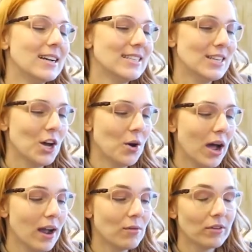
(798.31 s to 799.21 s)
So
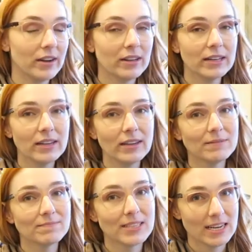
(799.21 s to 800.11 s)
I
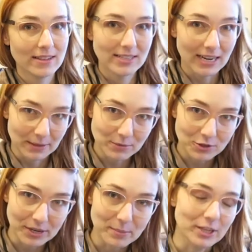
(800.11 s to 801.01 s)
really take the time
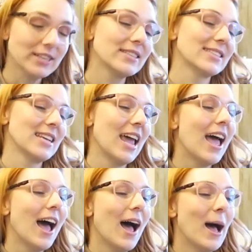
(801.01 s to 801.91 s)
to read books.
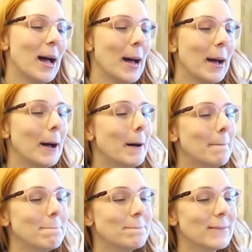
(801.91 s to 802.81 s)

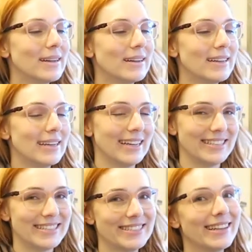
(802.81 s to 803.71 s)
Um,
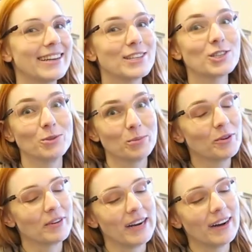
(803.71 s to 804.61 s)
it's like
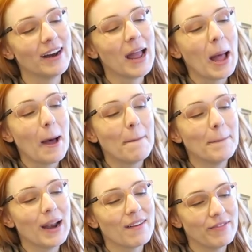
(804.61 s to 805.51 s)
super rare,
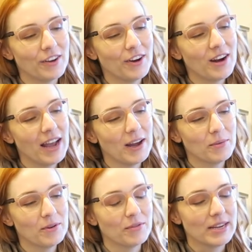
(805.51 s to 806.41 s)
but I figured I
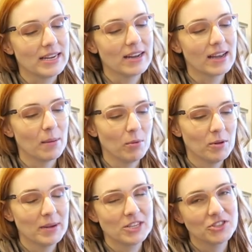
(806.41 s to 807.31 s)
would read a couple
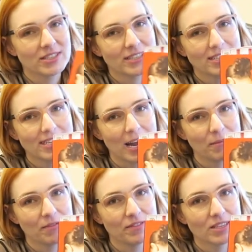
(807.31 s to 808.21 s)
of pages at a
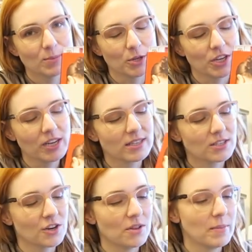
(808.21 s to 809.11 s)
time of this book. It's
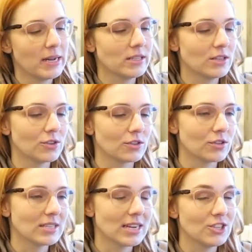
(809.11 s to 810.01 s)
called The Painted
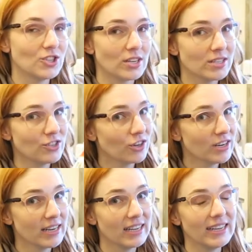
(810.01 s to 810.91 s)
Girls. I just
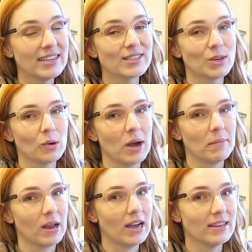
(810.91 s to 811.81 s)
started it, so
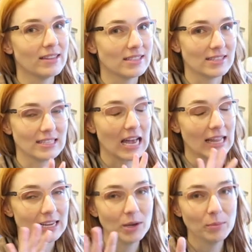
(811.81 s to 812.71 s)
I'm not, this is
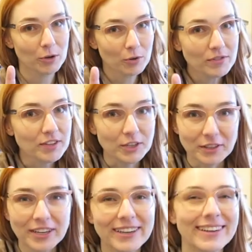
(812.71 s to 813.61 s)
not like a book review.